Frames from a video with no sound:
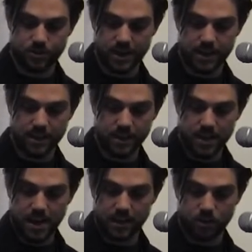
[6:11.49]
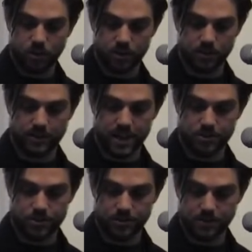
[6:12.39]
trading and colonial
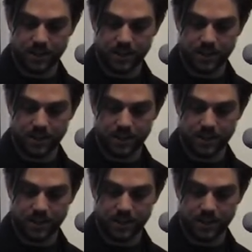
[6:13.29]
venture.